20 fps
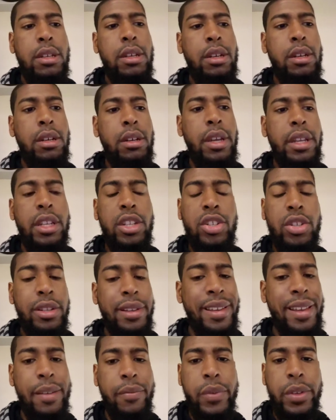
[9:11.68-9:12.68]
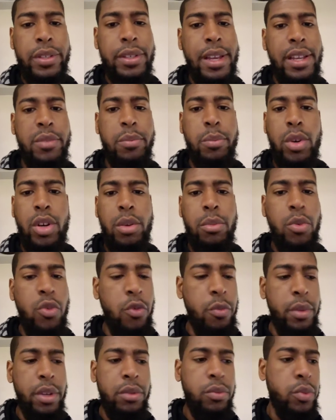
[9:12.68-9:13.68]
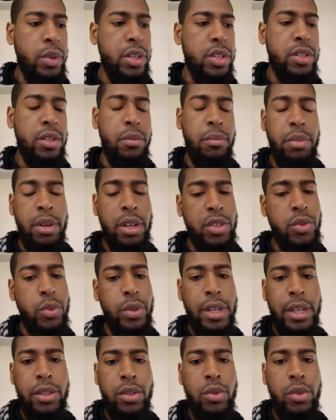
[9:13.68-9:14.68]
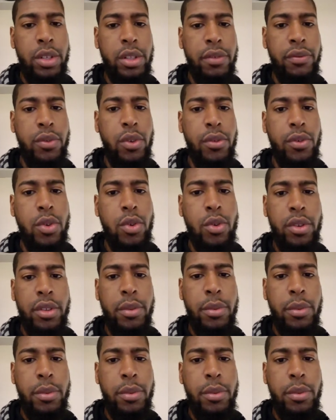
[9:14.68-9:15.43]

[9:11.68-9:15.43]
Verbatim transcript: Uh, and he should have emphasized ball movement, which the Bucks were not doing in the fourth quarter.